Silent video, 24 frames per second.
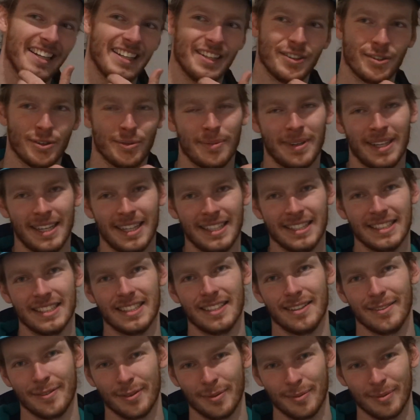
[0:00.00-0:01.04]

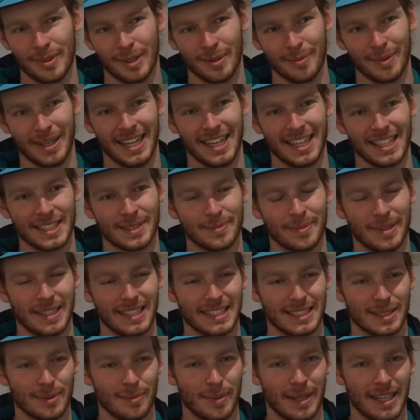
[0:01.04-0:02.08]
reminder from one of my
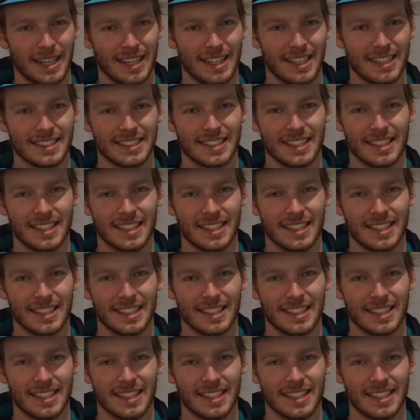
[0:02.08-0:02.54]
housemates about